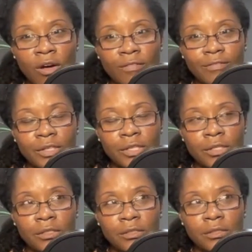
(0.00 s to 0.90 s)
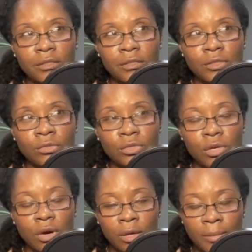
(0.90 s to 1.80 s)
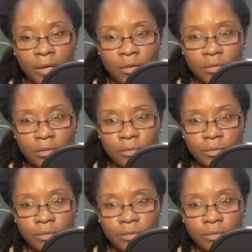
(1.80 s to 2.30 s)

often don't talk about.